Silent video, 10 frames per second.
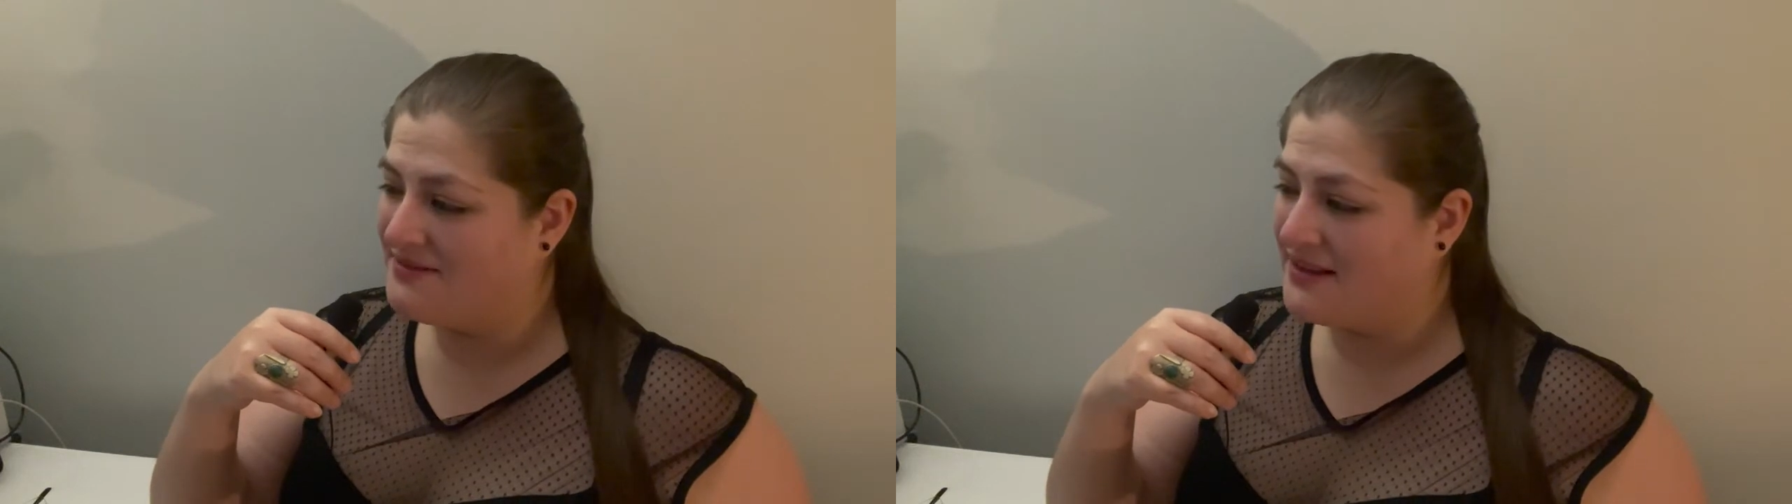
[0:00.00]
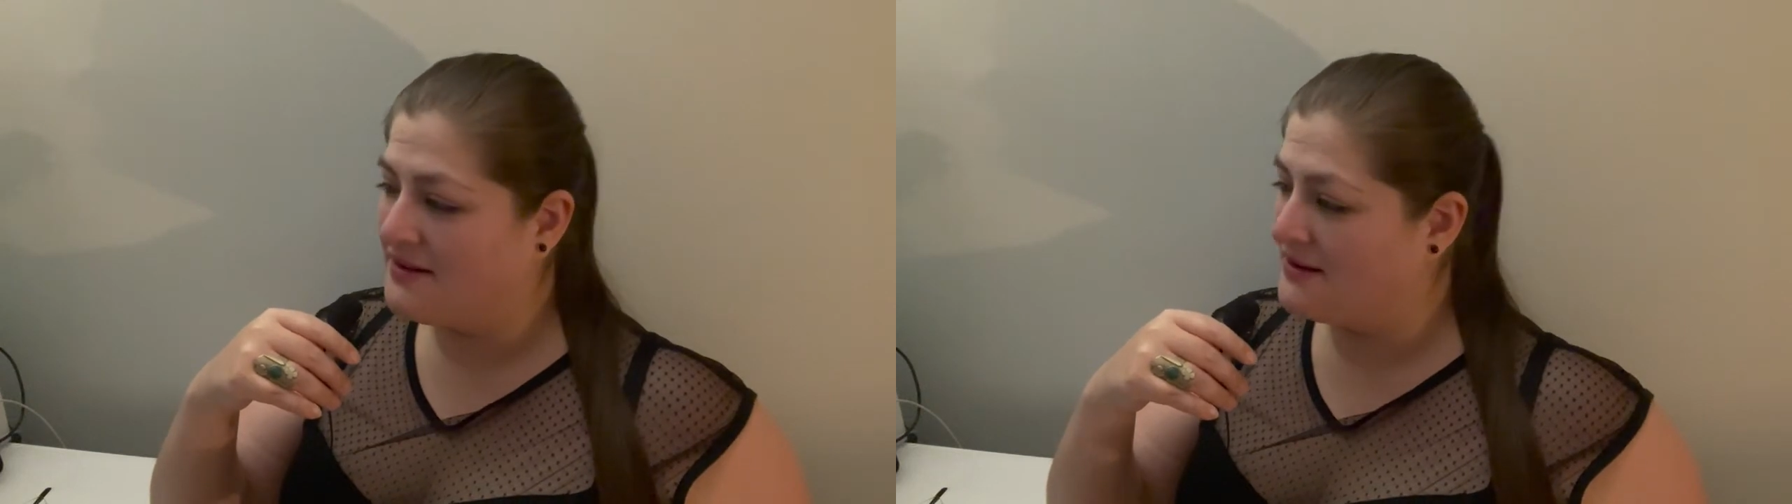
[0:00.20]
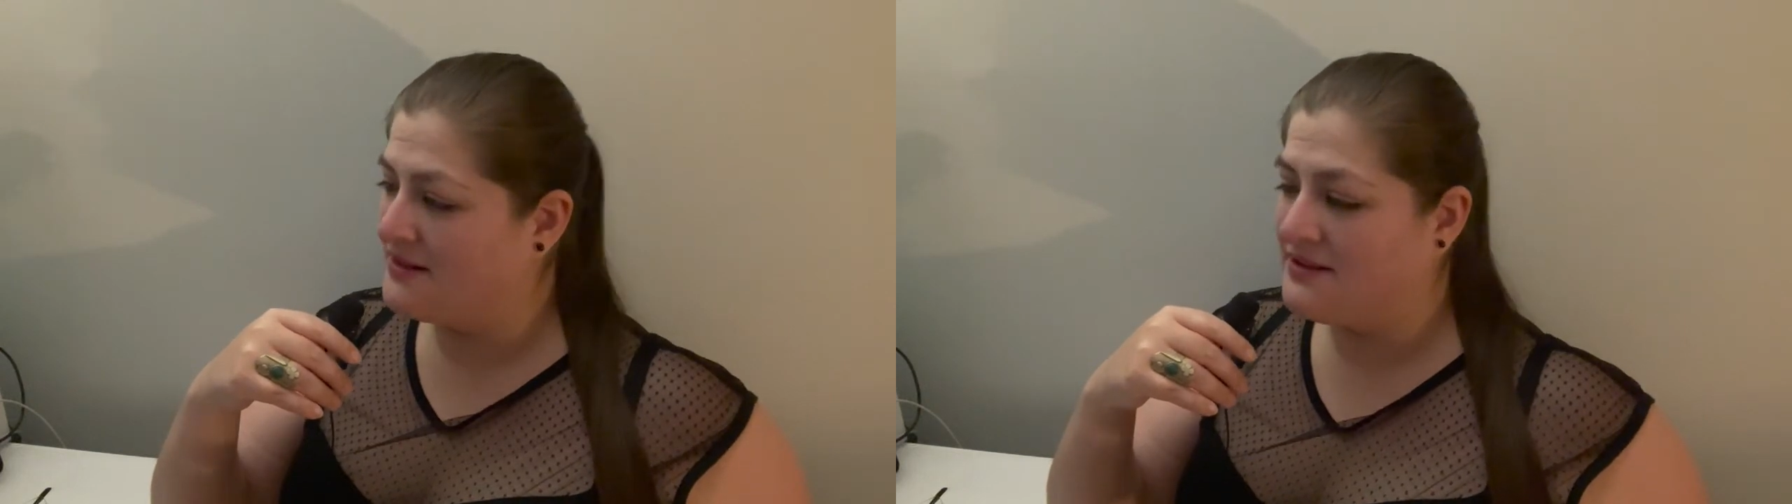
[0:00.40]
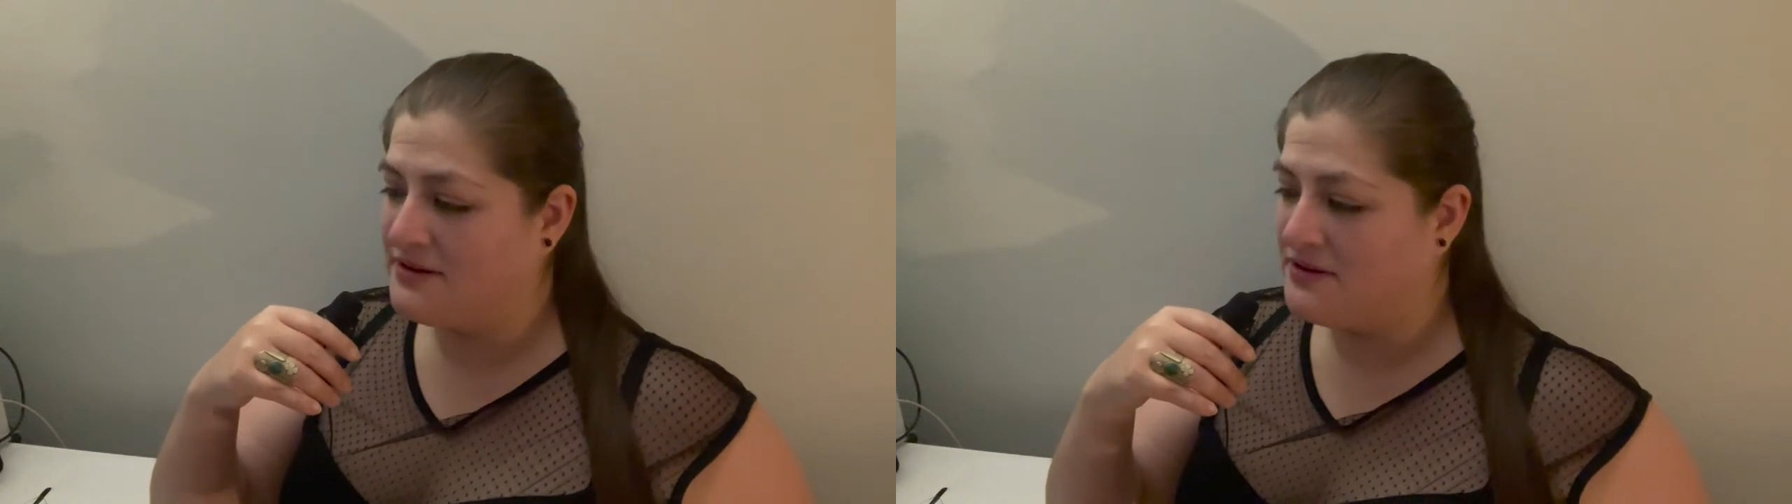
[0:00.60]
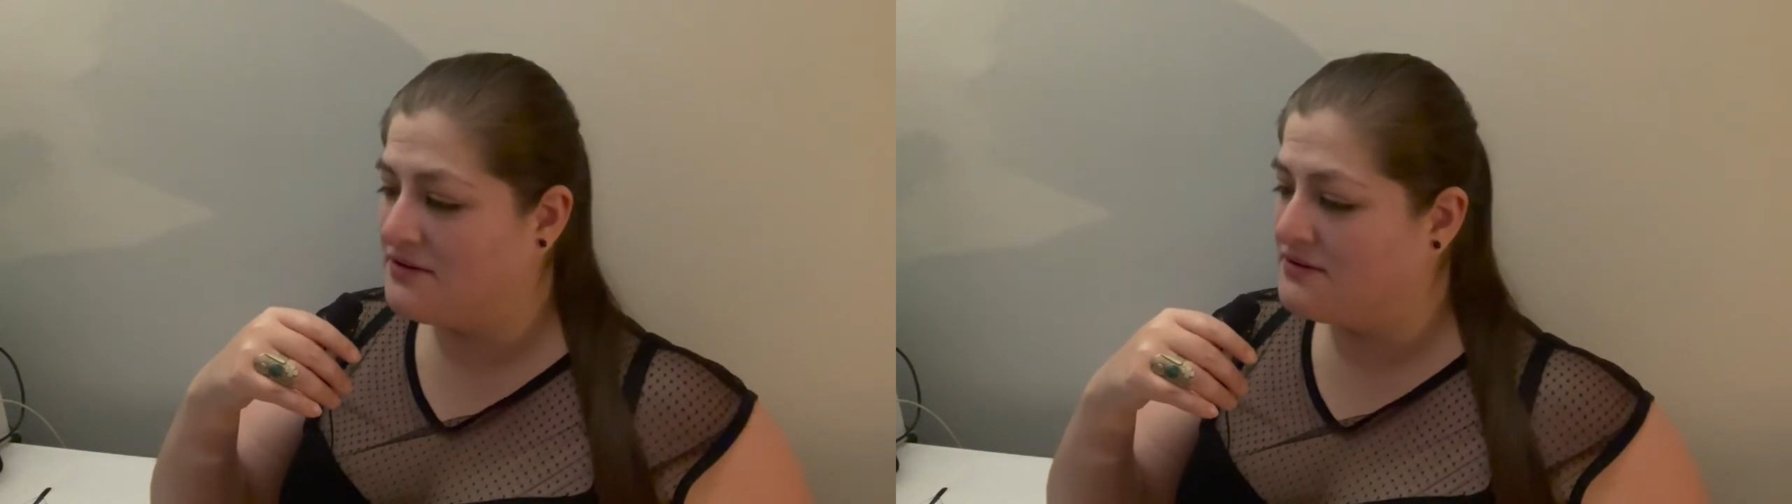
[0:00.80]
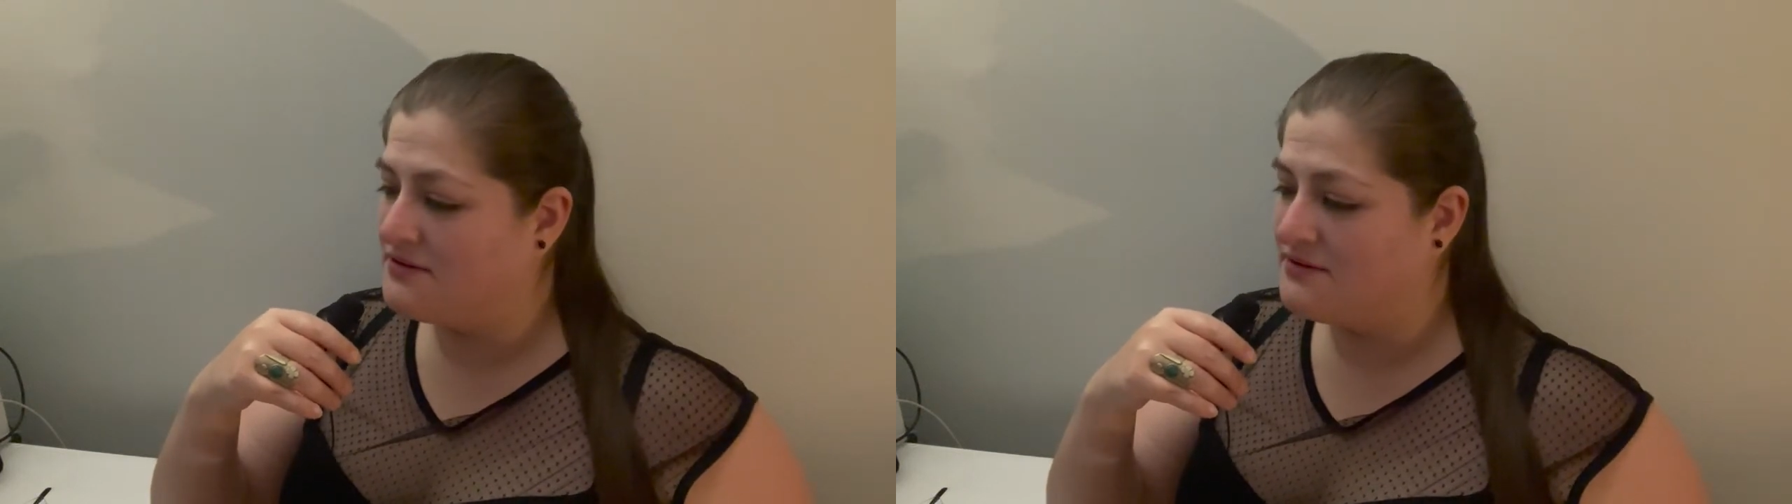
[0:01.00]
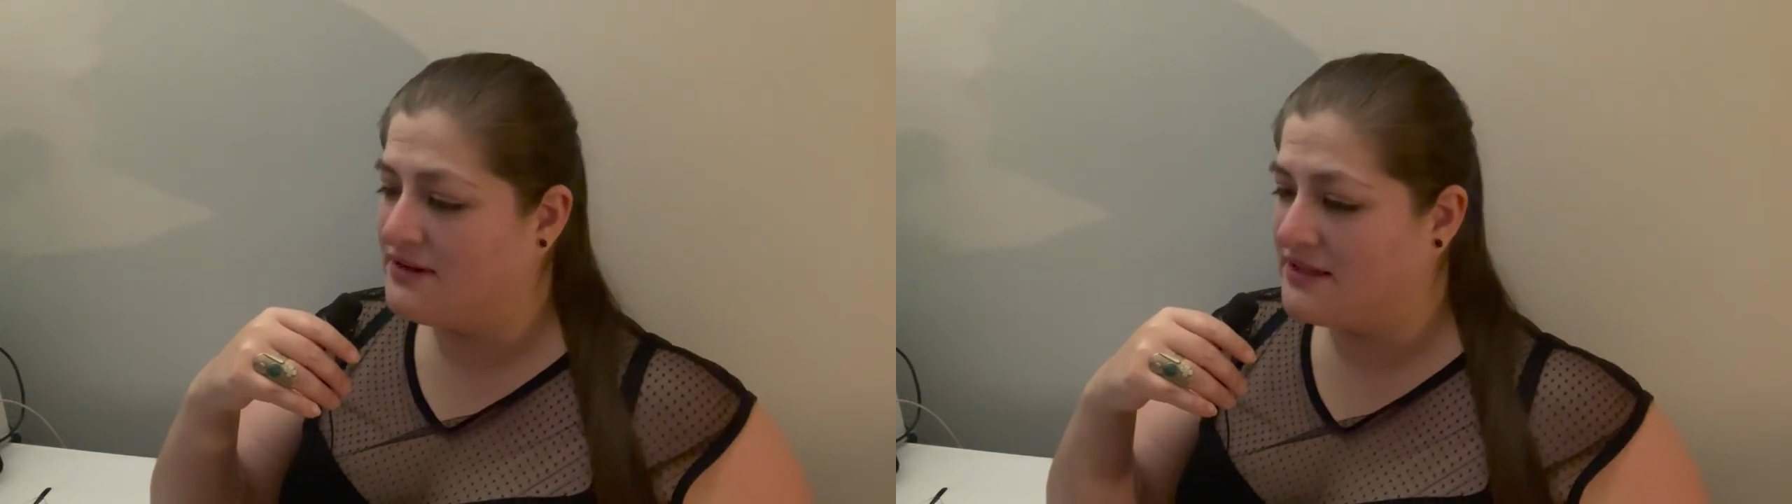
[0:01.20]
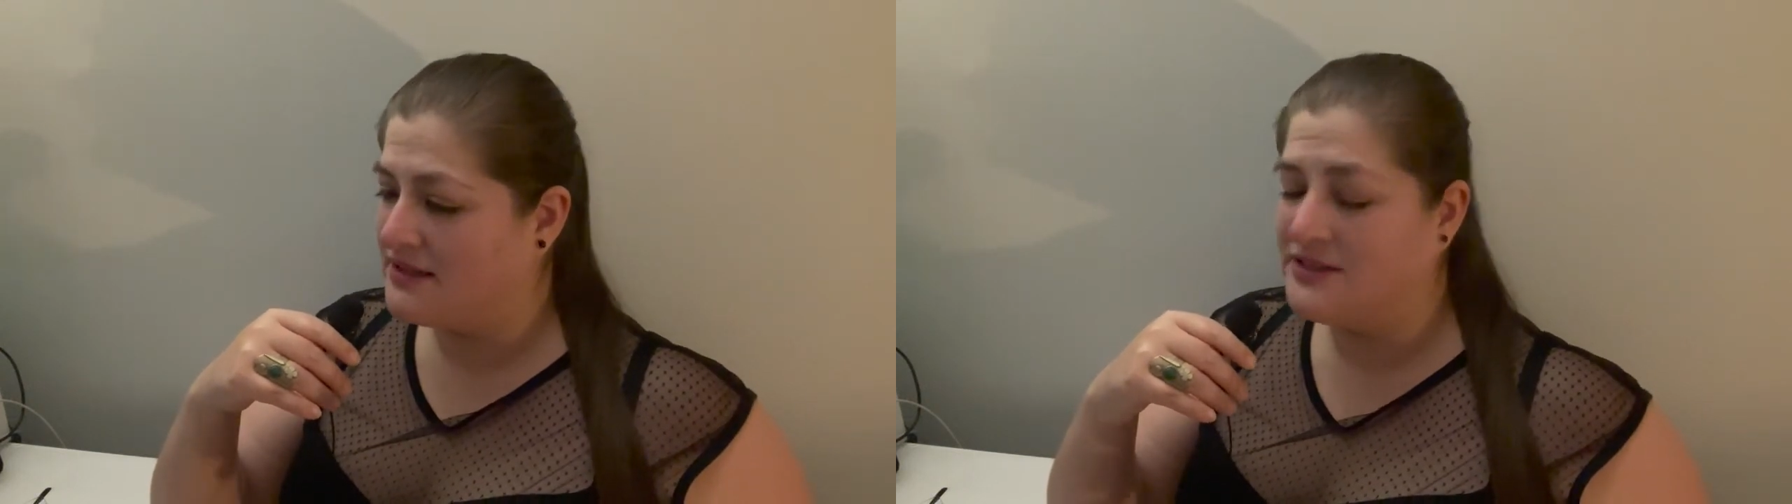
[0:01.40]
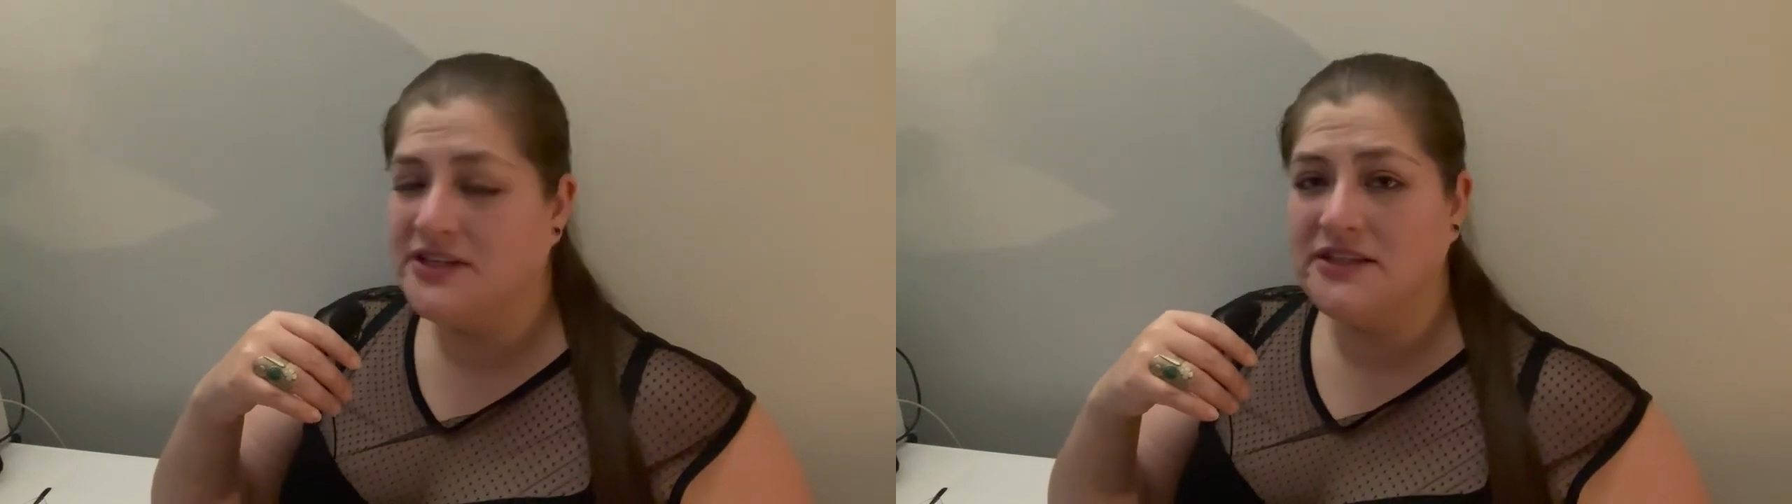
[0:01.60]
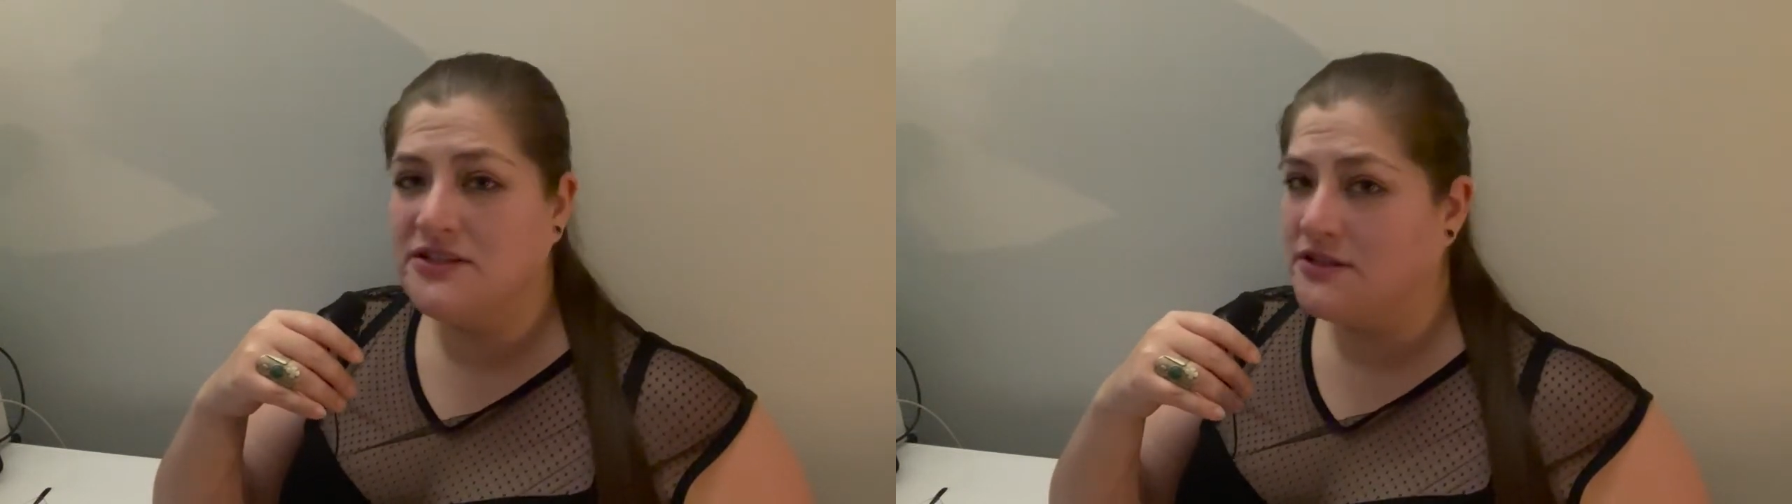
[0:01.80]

I think, you know, I think, gents,